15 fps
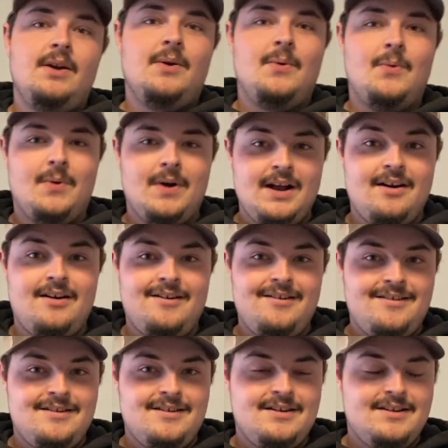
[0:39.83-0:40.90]

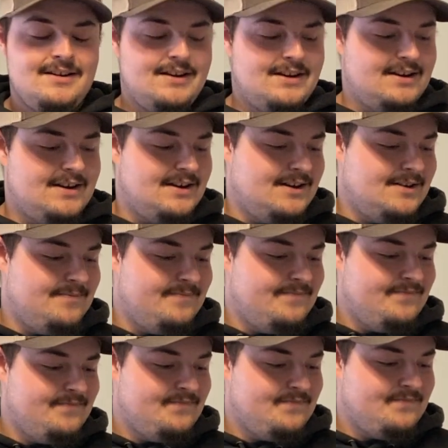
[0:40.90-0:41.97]
Well, um,
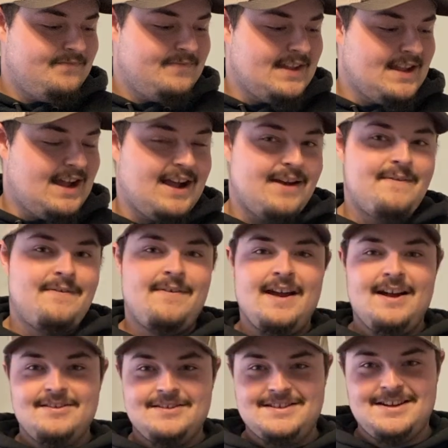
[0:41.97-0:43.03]
I
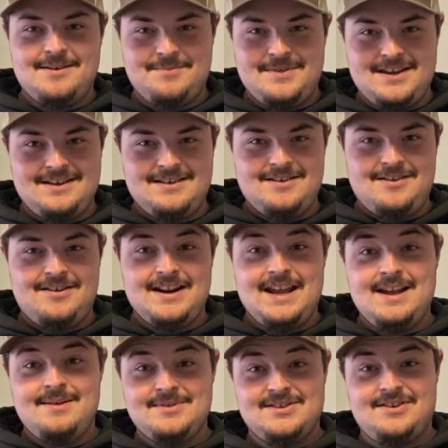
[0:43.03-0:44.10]
found something on
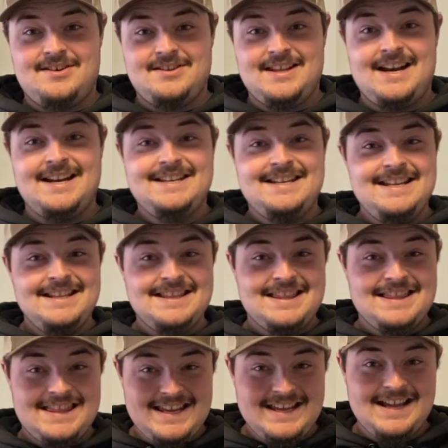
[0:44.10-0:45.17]
Amazon that I didn't
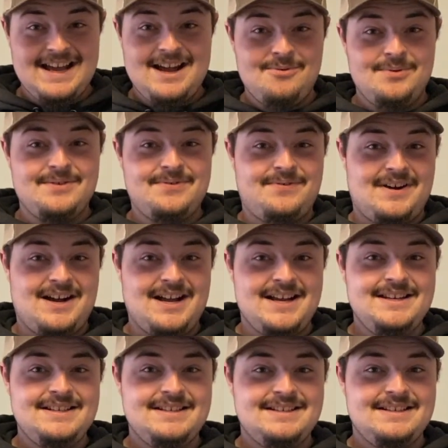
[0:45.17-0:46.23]
think I would find